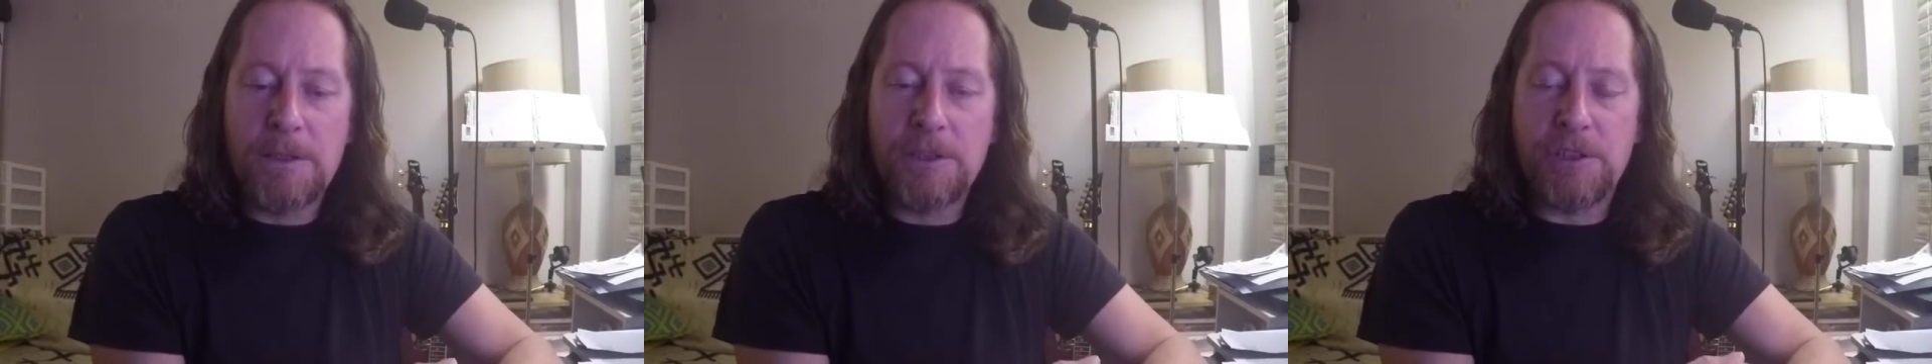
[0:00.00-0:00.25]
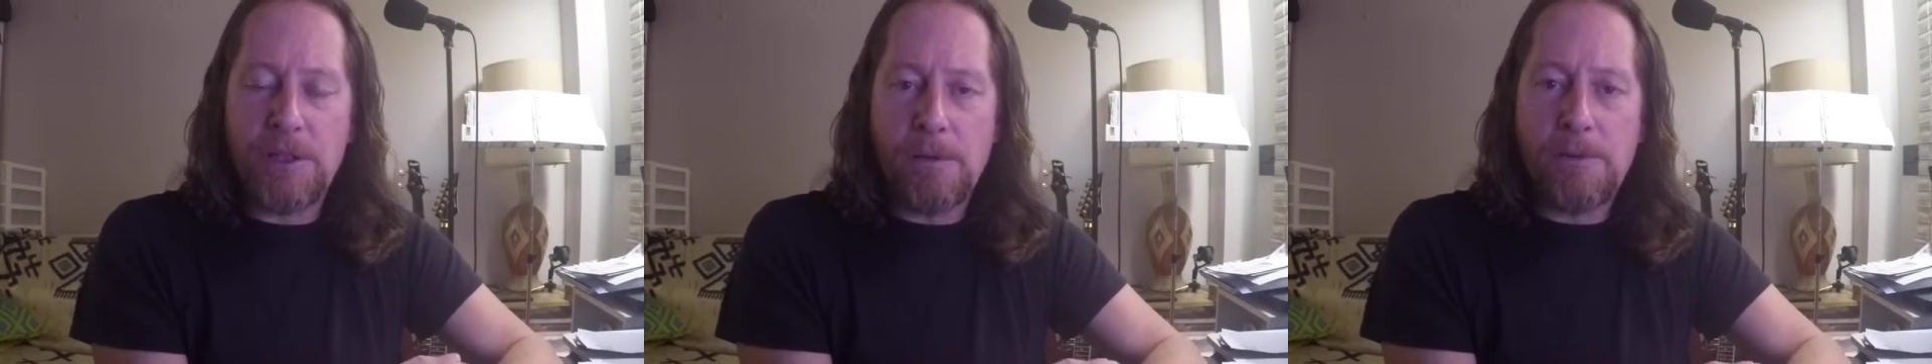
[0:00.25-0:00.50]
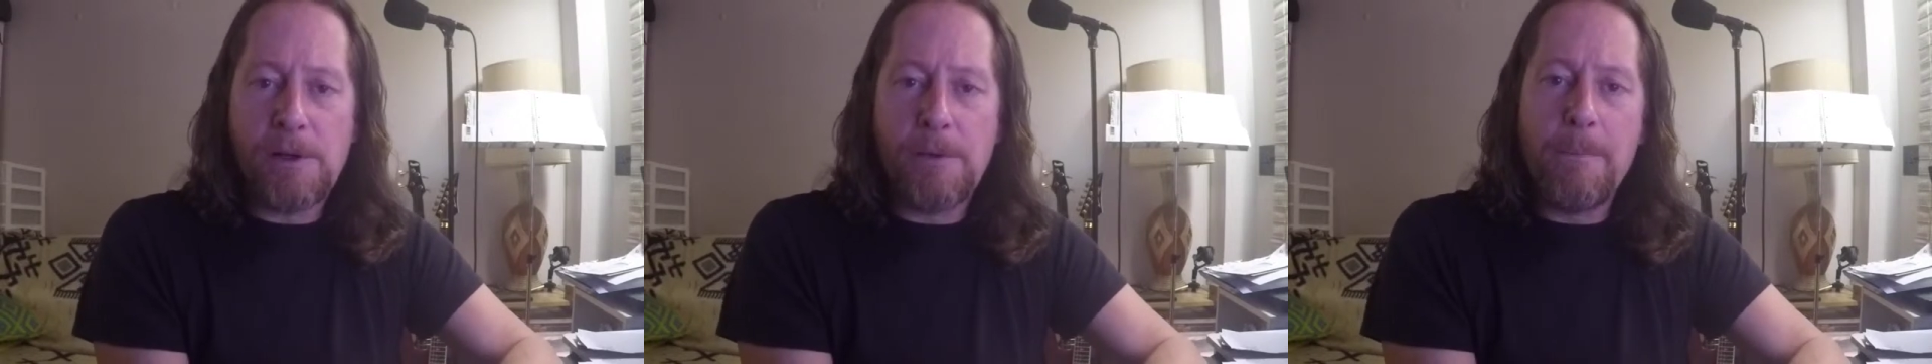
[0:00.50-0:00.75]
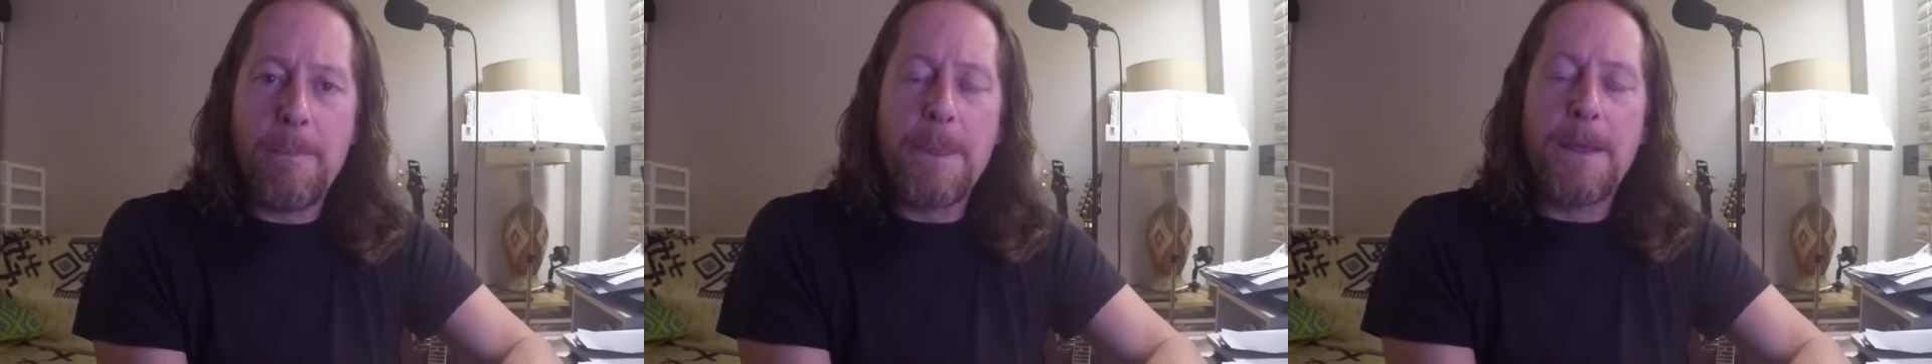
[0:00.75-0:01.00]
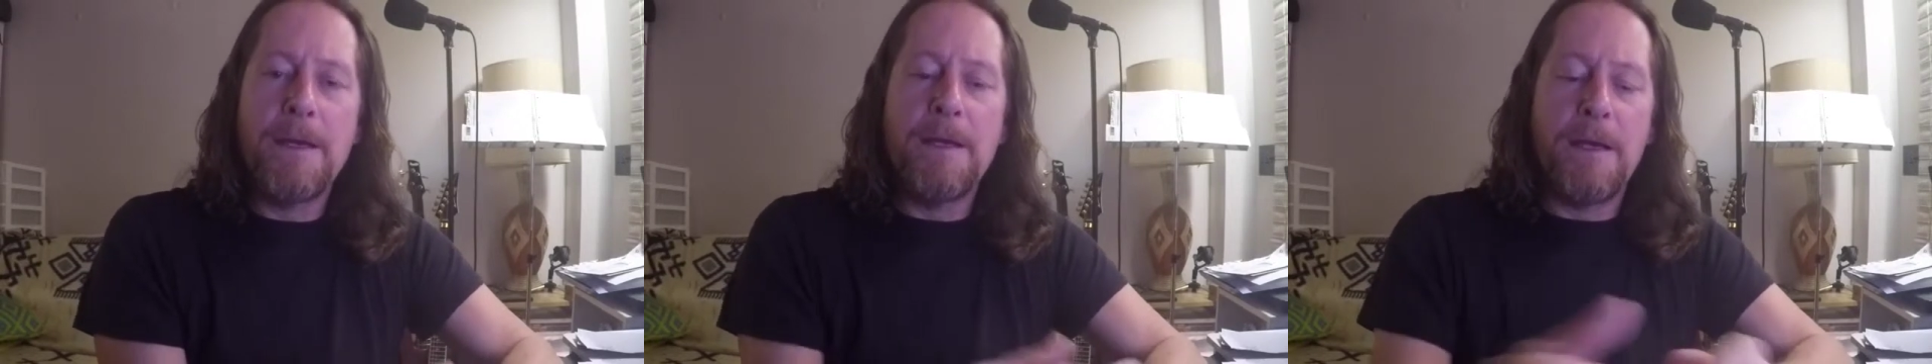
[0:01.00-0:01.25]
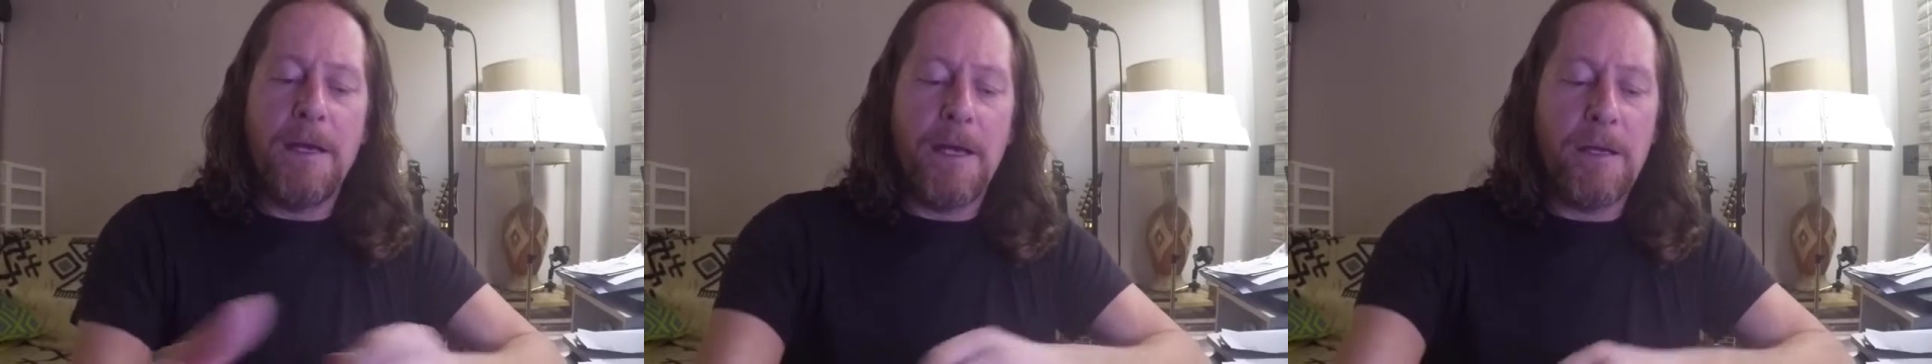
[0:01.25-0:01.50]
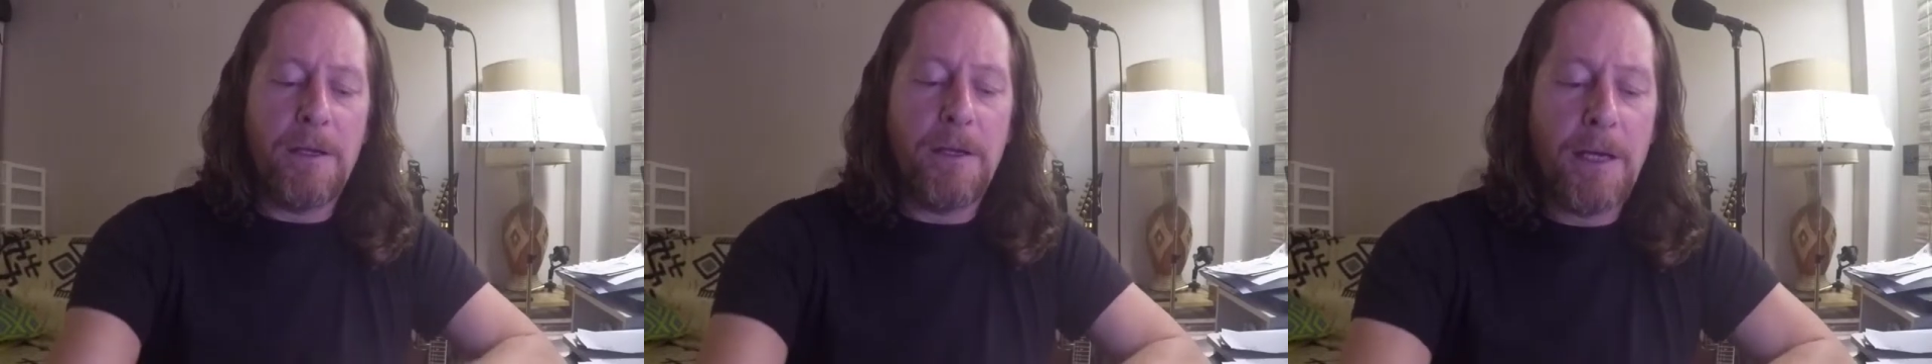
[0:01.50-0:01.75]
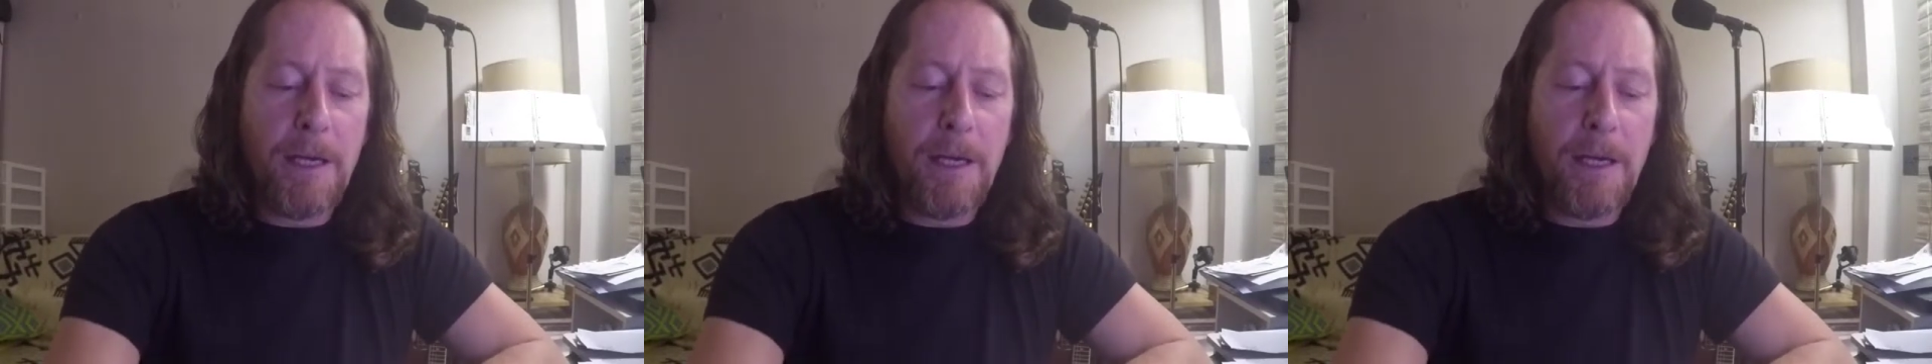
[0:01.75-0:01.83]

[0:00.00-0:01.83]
Silver, and